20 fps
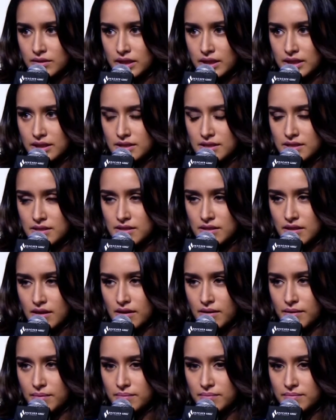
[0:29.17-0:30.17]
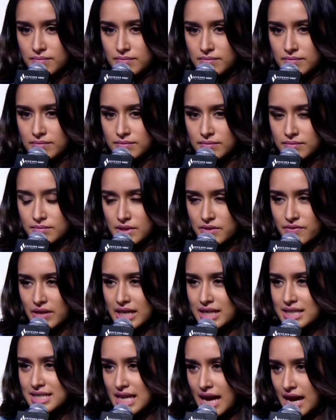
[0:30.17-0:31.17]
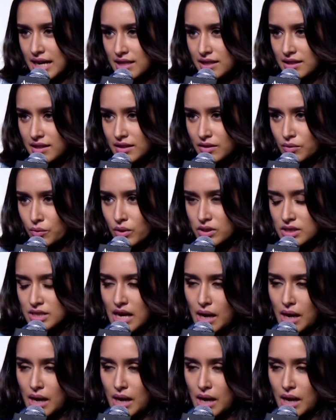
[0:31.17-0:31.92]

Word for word: It's, um, it's very saddening what's